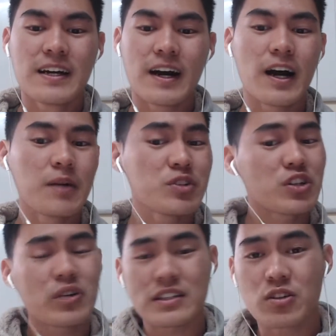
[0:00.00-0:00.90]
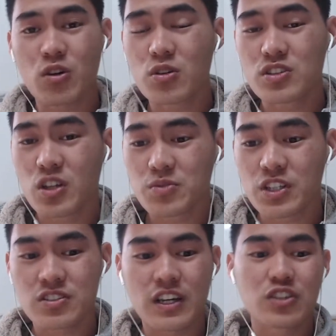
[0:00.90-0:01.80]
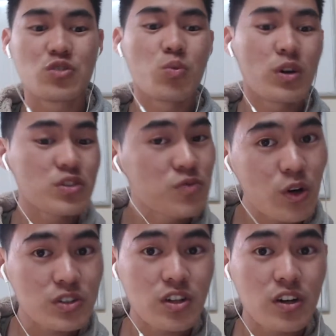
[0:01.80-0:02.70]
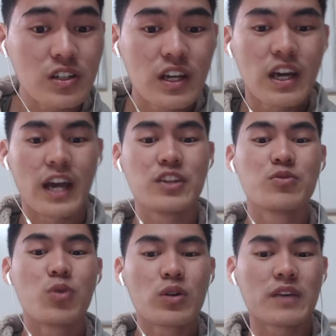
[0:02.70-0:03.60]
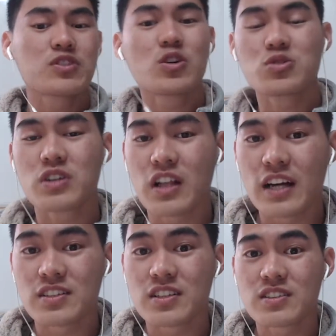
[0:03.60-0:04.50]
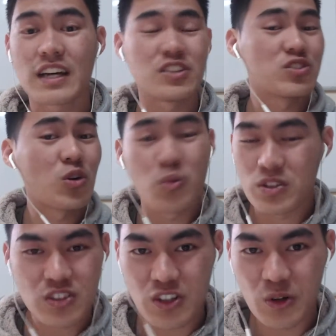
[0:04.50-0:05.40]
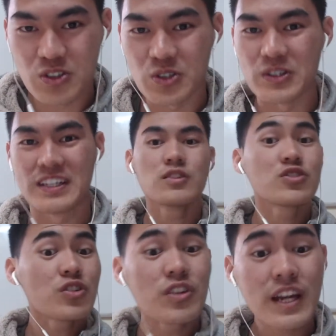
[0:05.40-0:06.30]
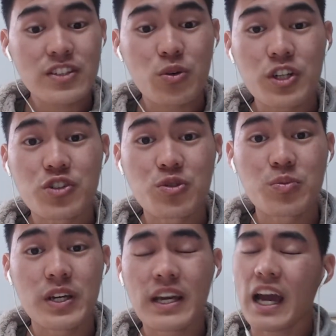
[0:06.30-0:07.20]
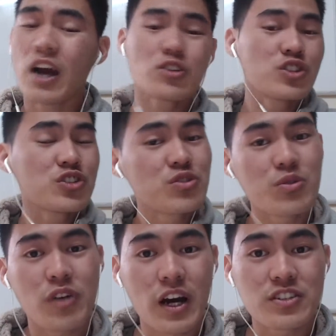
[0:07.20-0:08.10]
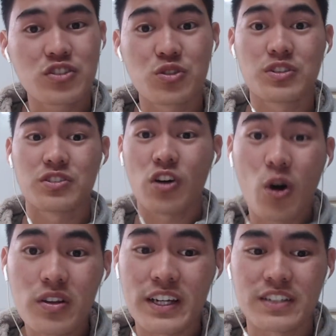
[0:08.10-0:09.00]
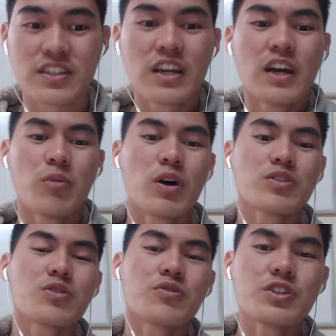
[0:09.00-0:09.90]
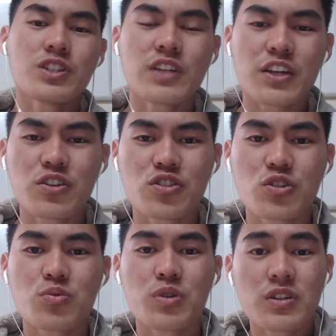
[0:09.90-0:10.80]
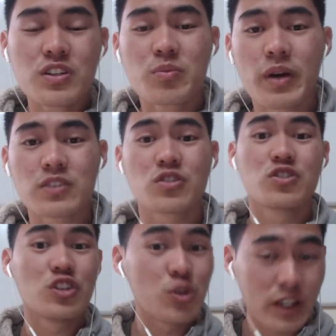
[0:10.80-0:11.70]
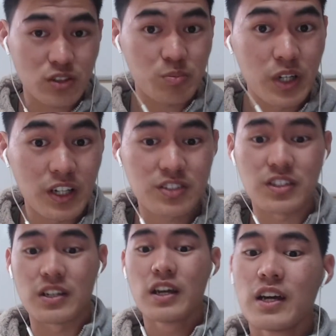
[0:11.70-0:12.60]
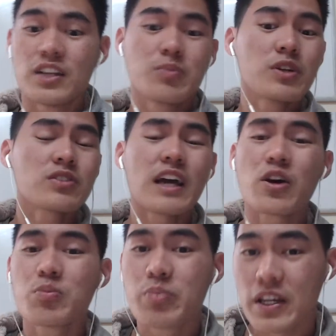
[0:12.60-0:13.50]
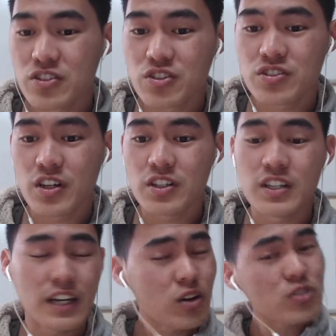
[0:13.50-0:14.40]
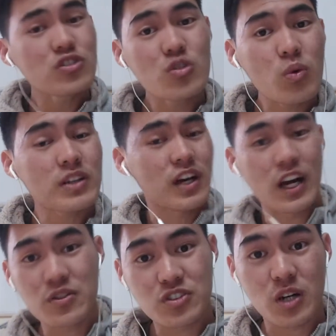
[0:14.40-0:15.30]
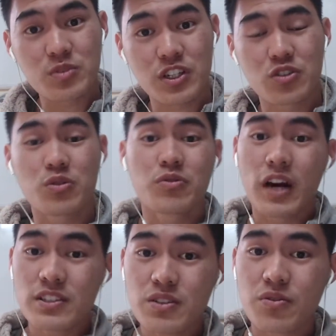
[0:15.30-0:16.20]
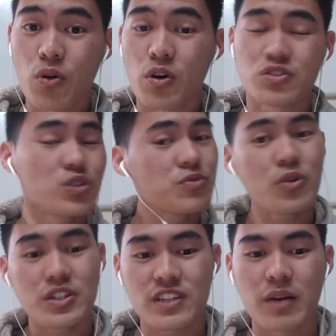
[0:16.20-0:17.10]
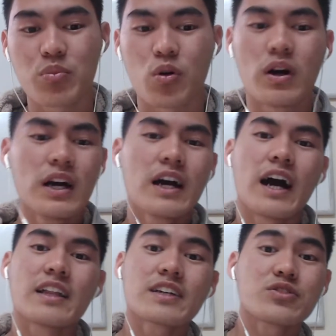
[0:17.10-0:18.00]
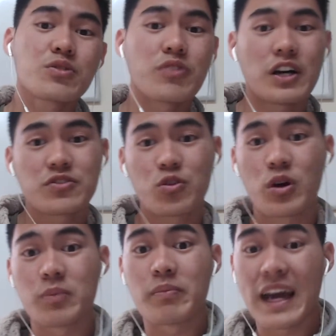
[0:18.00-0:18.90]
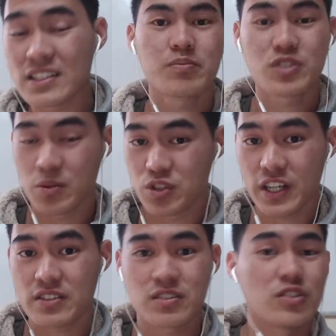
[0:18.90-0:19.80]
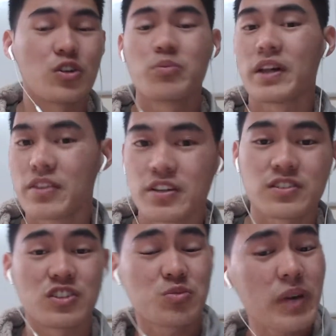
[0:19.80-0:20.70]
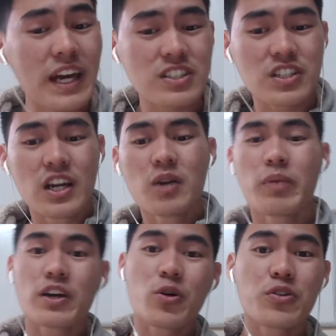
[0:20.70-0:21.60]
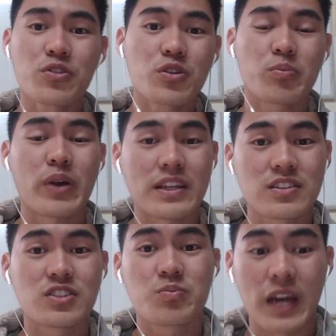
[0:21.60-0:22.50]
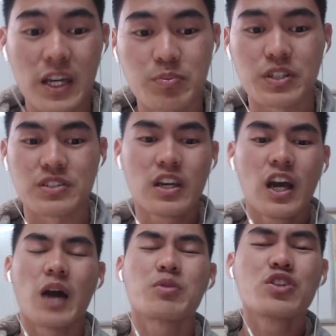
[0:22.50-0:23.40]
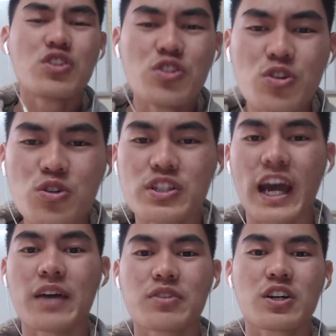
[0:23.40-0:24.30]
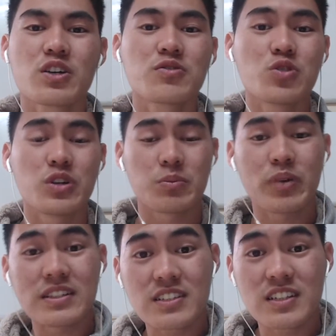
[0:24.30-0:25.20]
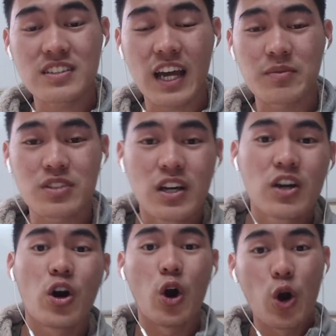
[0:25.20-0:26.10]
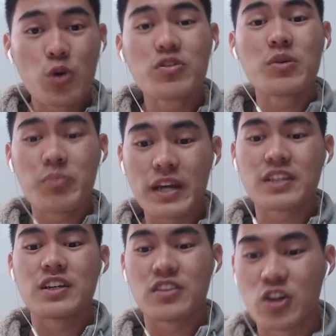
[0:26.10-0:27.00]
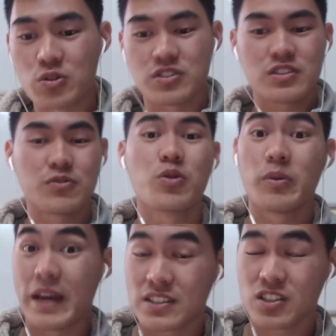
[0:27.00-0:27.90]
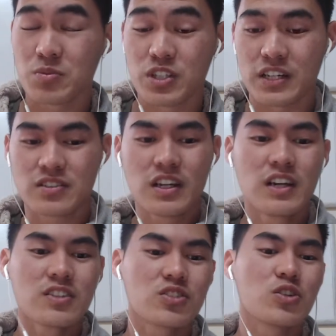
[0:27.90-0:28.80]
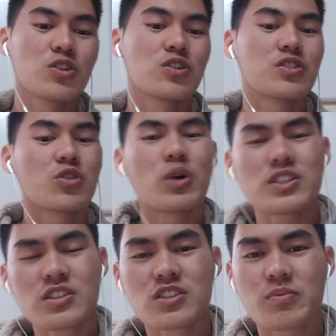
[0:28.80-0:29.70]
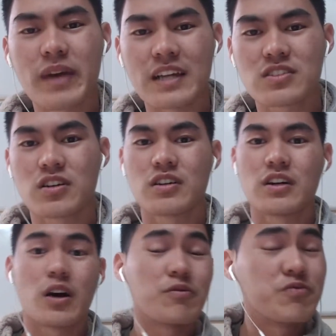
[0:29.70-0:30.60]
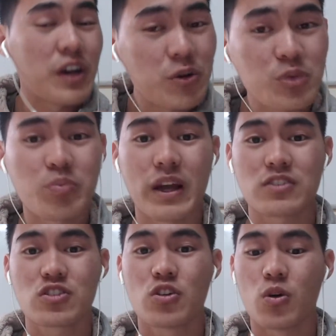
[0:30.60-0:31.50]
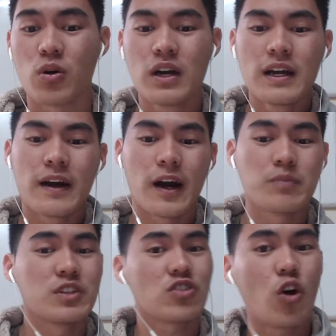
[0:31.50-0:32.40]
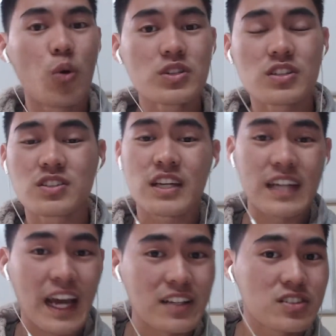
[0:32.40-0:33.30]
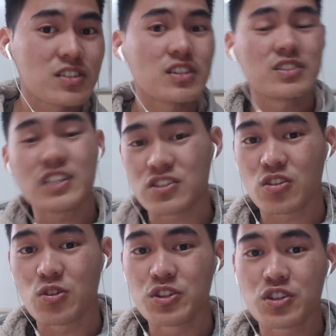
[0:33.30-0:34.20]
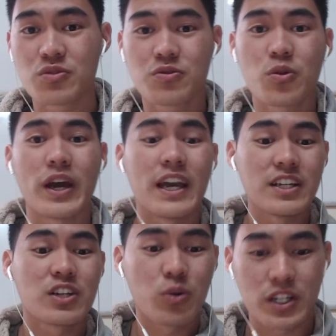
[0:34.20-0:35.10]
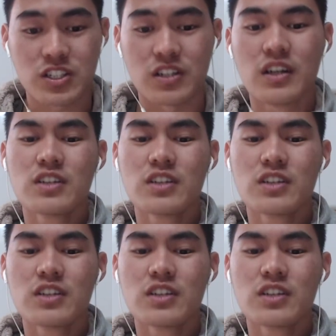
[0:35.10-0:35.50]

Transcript: You can crack down on all the subjects that you want to focus on and you won't have to go to classes that you don't want to go to. So the next question would be, how should you revise during these holidays? Well, the revision that you do really depends on you as a person. It depends on how best you study and also what kind of subject you're revising for. So for example, I like to revise for my maths subjects, methods and spec by going through the practice papers. I'm a huge advocate of doing practice exams over making notes for my math subjects. So the questions in maths are very practical. There's always a set answer, set solution for any question.